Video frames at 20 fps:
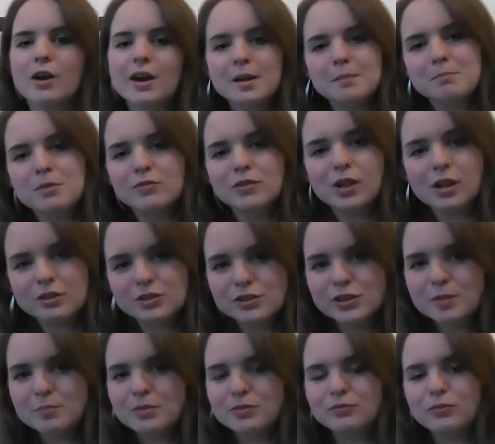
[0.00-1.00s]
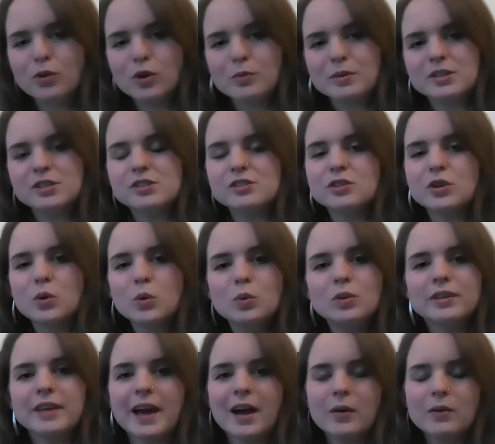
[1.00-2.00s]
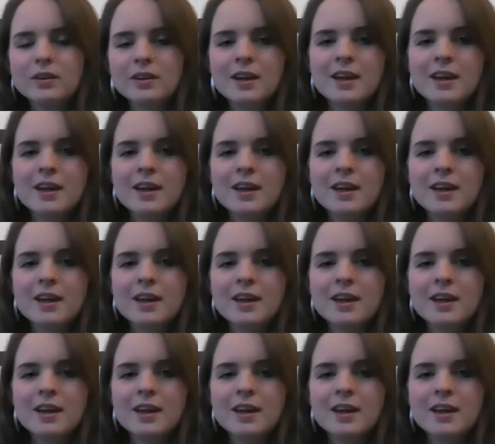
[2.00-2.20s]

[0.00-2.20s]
right, moving on to number 4, which is cool down.